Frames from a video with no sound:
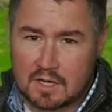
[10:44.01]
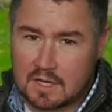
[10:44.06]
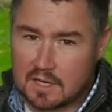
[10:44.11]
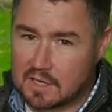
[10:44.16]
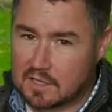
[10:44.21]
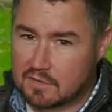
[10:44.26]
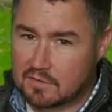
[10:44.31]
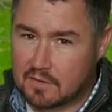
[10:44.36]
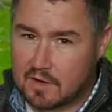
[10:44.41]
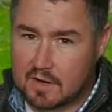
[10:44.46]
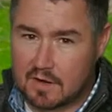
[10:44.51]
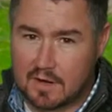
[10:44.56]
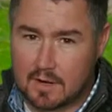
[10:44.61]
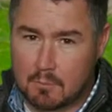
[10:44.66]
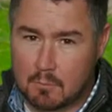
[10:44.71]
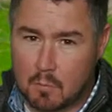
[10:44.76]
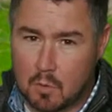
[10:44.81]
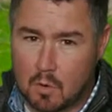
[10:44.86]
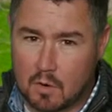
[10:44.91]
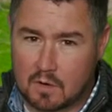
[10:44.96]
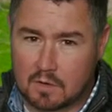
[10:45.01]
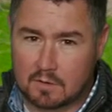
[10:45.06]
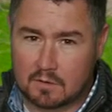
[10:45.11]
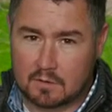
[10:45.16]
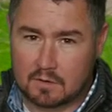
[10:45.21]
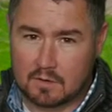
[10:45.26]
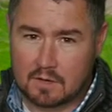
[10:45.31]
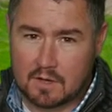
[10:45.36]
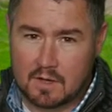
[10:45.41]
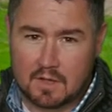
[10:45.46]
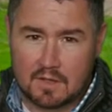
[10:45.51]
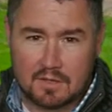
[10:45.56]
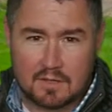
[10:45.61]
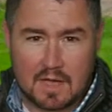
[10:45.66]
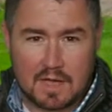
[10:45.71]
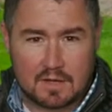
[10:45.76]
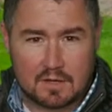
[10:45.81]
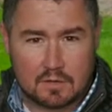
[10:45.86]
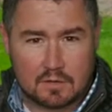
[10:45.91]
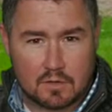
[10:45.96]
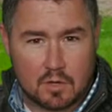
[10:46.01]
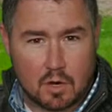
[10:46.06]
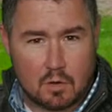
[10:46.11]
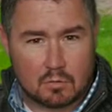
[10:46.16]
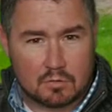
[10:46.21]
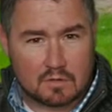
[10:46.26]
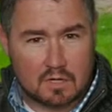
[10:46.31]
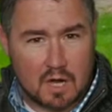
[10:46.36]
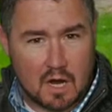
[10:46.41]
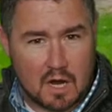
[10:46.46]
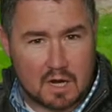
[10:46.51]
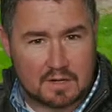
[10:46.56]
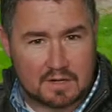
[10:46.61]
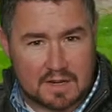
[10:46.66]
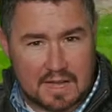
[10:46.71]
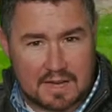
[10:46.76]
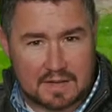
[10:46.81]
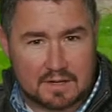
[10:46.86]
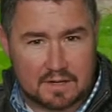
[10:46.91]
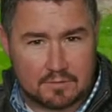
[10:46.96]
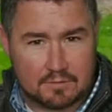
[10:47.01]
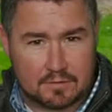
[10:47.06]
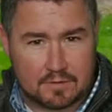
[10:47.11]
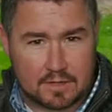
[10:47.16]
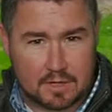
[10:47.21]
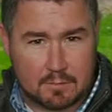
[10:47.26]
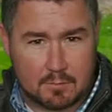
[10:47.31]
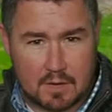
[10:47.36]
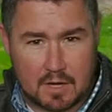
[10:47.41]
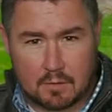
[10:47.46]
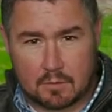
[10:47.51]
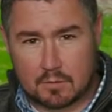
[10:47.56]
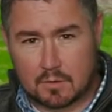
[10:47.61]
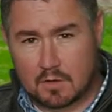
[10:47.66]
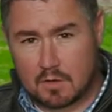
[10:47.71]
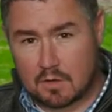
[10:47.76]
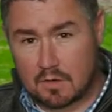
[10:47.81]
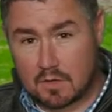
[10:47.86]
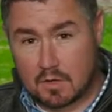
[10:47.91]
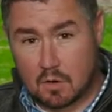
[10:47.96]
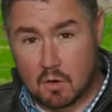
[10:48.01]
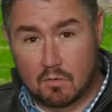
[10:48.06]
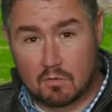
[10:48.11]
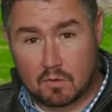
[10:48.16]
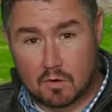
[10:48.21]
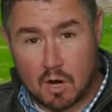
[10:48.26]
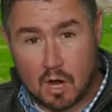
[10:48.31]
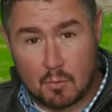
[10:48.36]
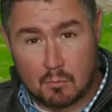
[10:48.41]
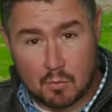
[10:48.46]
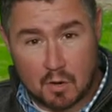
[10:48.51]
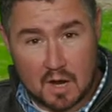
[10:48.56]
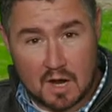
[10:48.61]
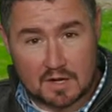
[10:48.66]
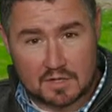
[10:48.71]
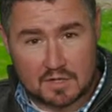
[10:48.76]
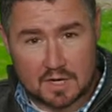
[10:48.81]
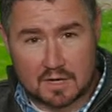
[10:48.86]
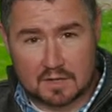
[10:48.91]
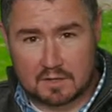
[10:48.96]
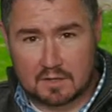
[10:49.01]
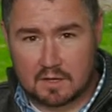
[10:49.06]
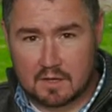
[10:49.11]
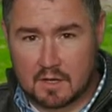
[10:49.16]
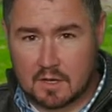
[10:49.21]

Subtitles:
It's very important that you don't talk negatively about the overall project.